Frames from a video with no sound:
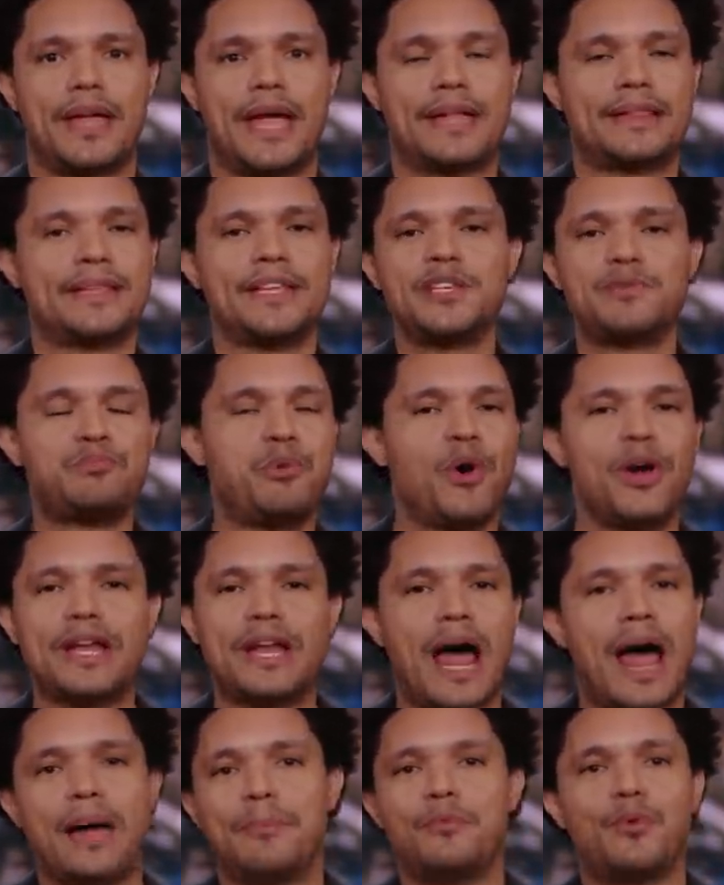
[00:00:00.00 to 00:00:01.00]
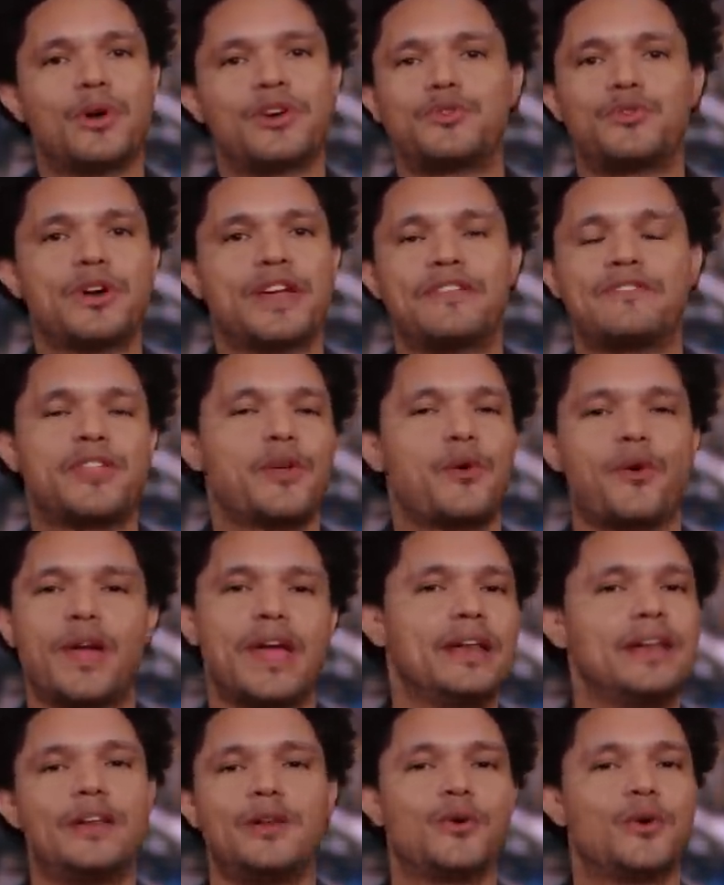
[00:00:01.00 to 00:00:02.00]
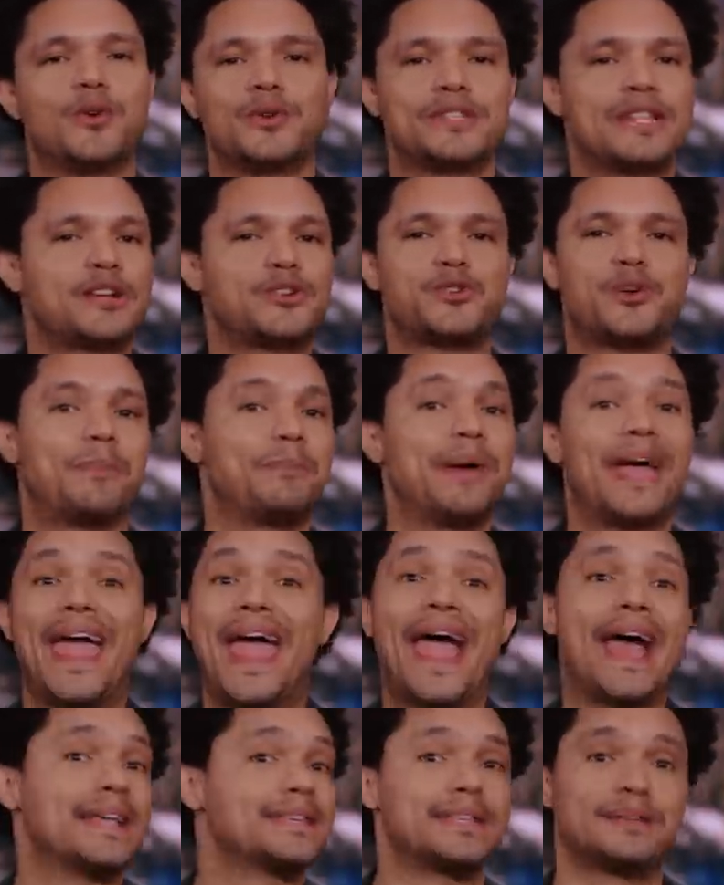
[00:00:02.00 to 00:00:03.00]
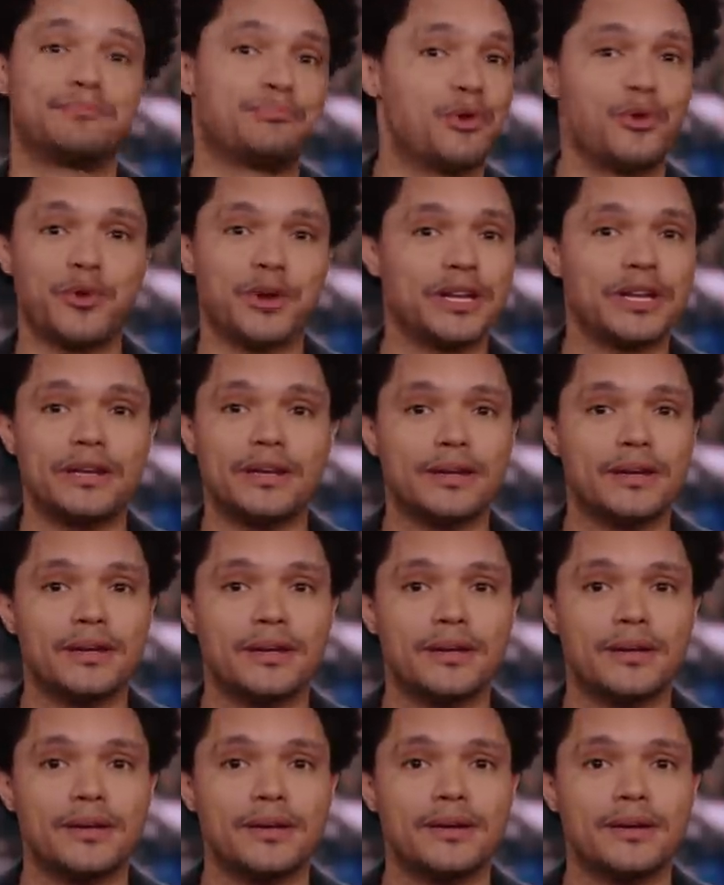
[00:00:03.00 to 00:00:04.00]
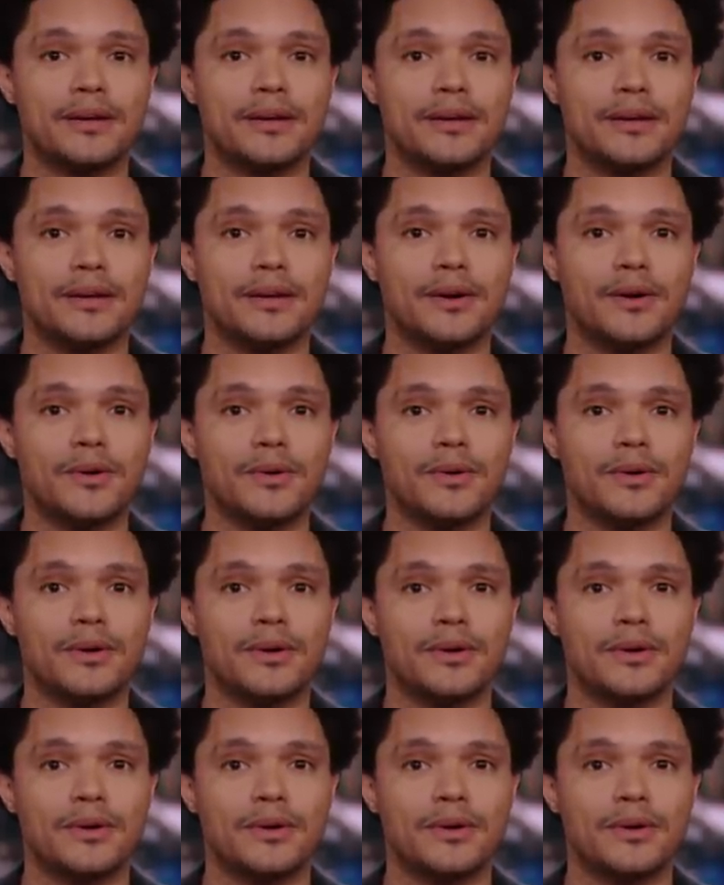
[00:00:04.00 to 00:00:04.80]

at this point, I'm wondering if there are any laws that Trump hasn't broken, you know?